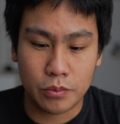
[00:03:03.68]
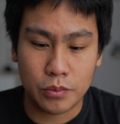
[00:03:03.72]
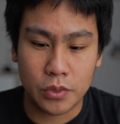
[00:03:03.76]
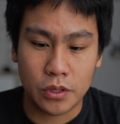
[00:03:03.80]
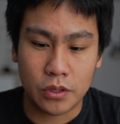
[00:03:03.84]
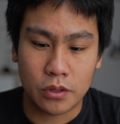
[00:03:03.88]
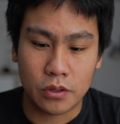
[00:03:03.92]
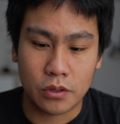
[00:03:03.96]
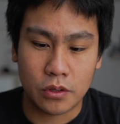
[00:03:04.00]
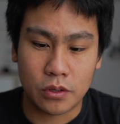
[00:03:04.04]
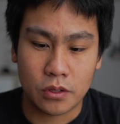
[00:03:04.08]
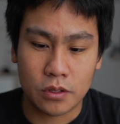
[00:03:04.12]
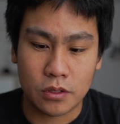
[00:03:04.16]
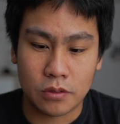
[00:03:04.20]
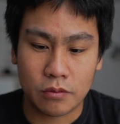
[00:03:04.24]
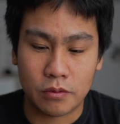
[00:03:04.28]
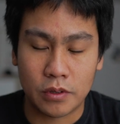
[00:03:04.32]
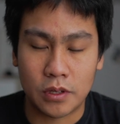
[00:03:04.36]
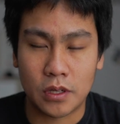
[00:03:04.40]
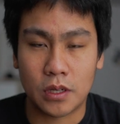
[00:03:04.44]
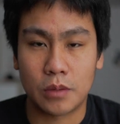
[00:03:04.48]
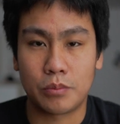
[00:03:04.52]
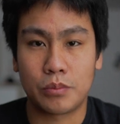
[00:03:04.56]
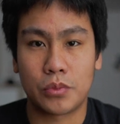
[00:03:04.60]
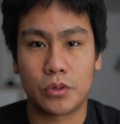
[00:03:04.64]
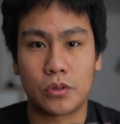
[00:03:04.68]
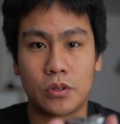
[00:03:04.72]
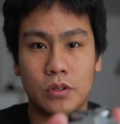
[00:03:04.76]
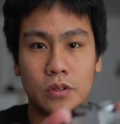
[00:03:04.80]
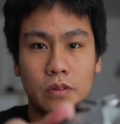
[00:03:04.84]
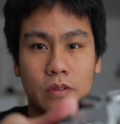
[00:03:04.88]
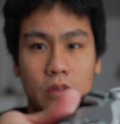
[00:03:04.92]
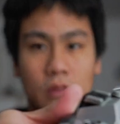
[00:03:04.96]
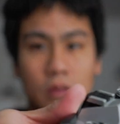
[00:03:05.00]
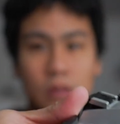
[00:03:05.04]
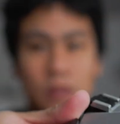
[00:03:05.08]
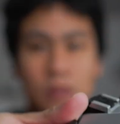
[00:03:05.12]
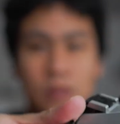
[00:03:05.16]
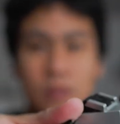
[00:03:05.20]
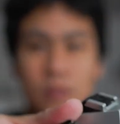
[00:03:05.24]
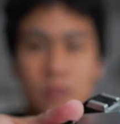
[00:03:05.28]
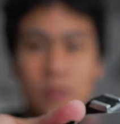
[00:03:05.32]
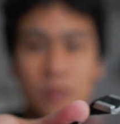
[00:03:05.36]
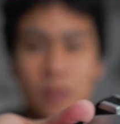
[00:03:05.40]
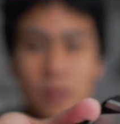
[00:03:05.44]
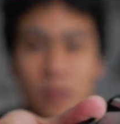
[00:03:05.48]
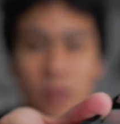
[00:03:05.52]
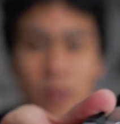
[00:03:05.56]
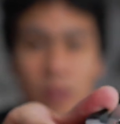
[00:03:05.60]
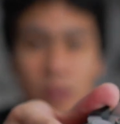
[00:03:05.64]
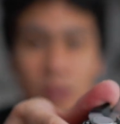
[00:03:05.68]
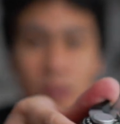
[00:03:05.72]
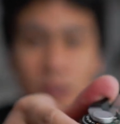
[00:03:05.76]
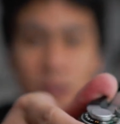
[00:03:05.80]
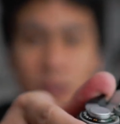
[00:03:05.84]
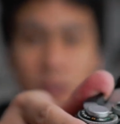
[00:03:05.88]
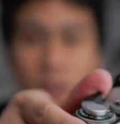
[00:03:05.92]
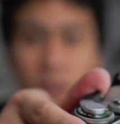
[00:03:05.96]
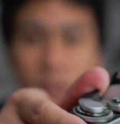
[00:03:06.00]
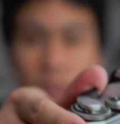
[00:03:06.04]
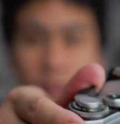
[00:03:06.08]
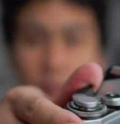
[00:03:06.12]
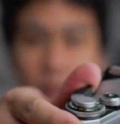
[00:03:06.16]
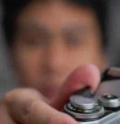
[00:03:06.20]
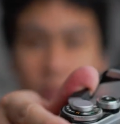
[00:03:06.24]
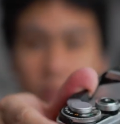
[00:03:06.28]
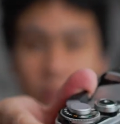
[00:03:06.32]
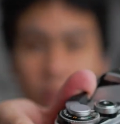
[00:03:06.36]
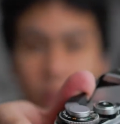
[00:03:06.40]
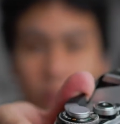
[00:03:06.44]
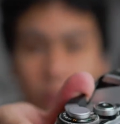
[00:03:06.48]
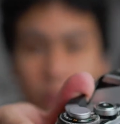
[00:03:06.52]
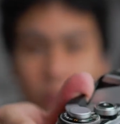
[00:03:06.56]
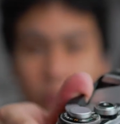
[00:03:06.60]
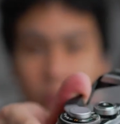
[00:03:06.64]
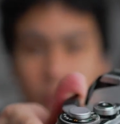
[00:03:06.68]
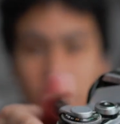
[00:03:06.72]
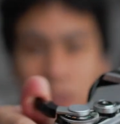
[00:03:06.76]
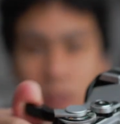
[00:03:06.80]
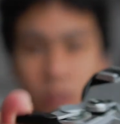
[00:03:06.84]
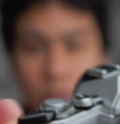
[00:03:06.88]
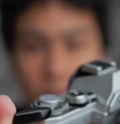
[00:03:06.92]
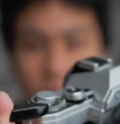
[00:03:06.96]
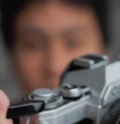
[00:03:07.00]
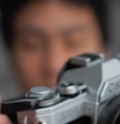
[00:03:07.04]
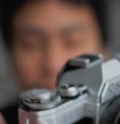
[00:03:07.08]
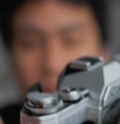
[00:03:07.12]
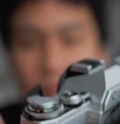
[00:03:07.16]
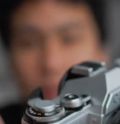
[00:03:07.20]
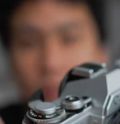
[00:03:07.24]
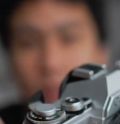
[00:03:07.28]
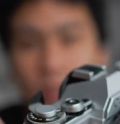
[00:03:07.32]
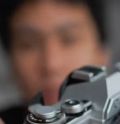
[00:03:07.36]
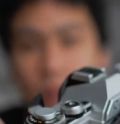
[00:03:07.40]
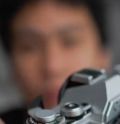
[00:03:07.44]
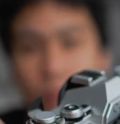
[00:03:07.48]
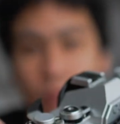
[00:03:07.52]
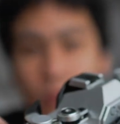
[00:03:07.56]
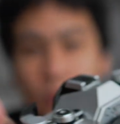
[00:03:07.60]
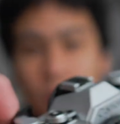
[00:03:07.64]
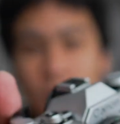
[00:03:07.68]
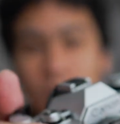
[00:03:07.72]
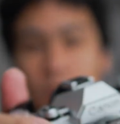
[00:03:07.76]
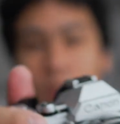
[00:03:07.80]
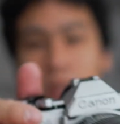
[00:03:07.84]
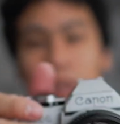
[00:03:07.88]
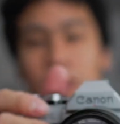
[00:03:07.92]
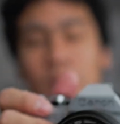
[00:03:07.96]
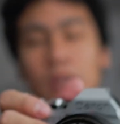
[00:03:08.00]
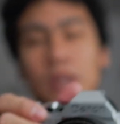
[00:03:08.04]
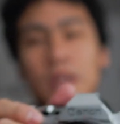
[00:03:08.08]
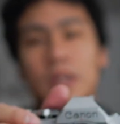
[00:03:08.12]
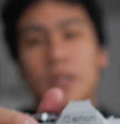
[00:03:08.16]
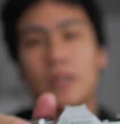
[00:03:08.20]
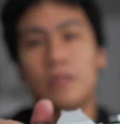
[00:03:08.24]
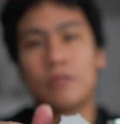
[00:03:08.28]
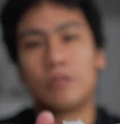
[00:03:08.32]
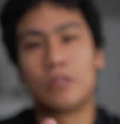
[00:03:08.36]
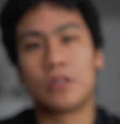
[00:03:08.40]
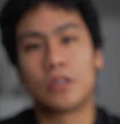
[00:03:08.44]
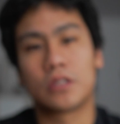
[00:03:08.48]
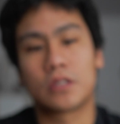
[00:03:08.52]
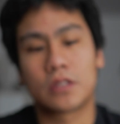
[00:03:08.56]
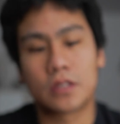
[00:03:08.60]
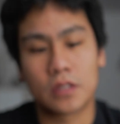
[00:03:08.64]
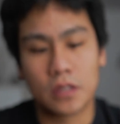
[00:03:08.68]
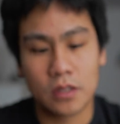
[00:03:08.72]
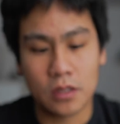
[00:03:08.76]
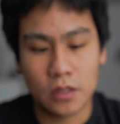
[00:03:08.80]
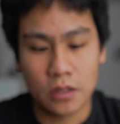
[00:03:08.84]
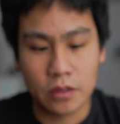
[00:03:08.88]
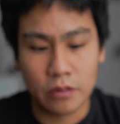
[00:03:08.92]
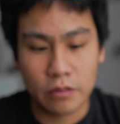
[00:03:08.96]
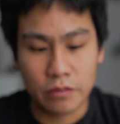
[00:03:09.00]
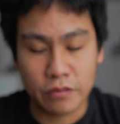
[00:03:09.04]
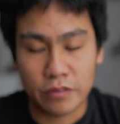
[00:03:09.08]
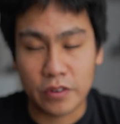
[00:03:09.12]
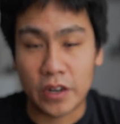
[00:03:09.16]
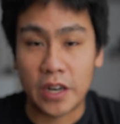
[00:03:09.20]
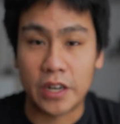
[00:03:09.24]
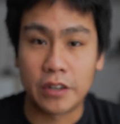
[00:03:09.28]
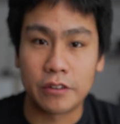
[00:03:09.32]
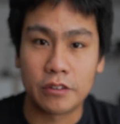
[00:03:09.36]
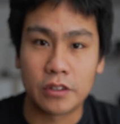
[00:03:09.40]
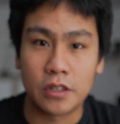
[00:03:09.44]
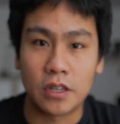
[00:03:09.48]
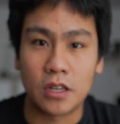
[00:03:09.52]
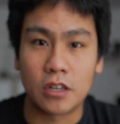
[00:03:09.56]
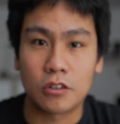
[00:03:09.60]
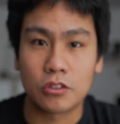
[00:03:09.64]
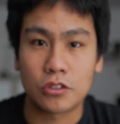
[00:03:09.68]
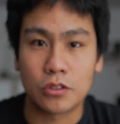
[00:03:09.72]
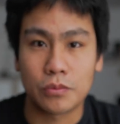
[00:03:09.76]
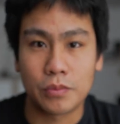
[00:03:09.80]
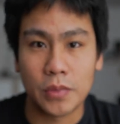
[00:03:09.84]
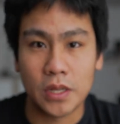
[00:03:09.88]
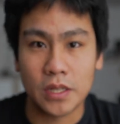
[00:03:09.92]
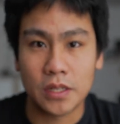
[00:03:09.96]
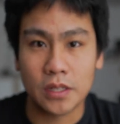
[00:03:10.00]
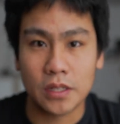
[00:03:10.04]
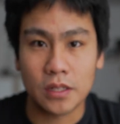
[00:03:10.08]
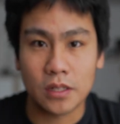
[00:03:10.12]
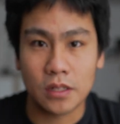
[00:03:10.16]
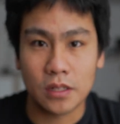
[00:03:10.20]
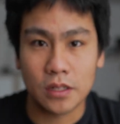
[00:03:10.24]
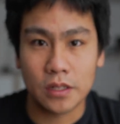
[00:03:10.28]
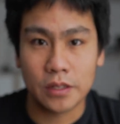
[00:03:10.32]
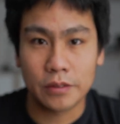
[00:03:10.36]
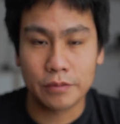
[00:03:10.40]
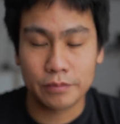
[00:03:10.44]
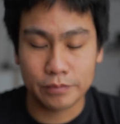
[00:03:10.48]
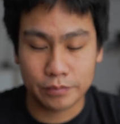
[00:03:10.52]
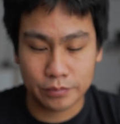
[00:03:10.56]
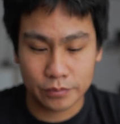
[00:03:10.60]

because when I pulled this lever to reload the film, it was firing automatically.